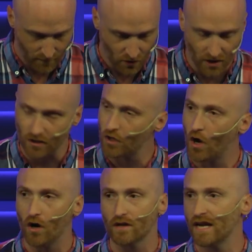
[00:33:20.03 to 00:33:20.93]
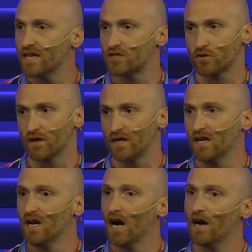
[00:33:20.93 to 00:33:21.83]
There's a long history
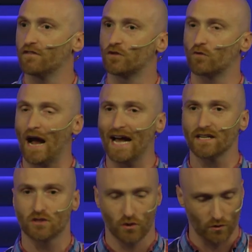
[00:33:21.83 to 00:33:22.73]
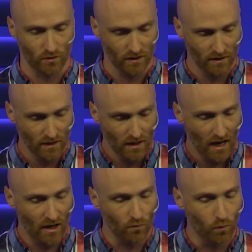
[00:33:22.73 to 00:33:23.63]
of gratitude
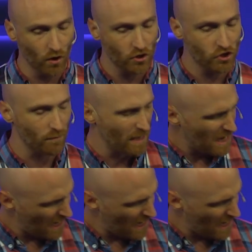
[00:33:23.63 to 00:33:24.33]
and worship and